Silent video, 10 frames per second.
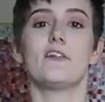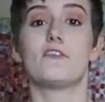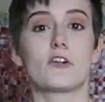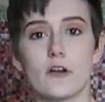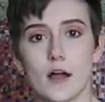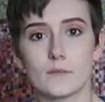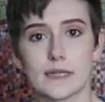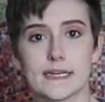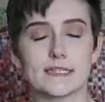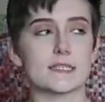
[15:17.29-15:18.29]
They're not
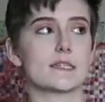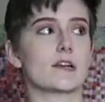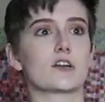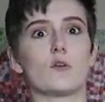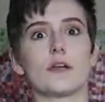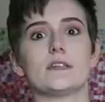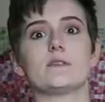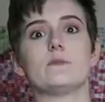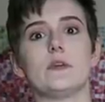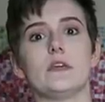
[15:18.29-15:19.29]
places that are going
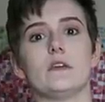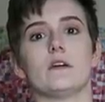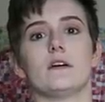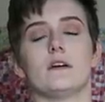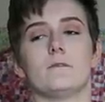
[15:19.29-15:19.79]
to be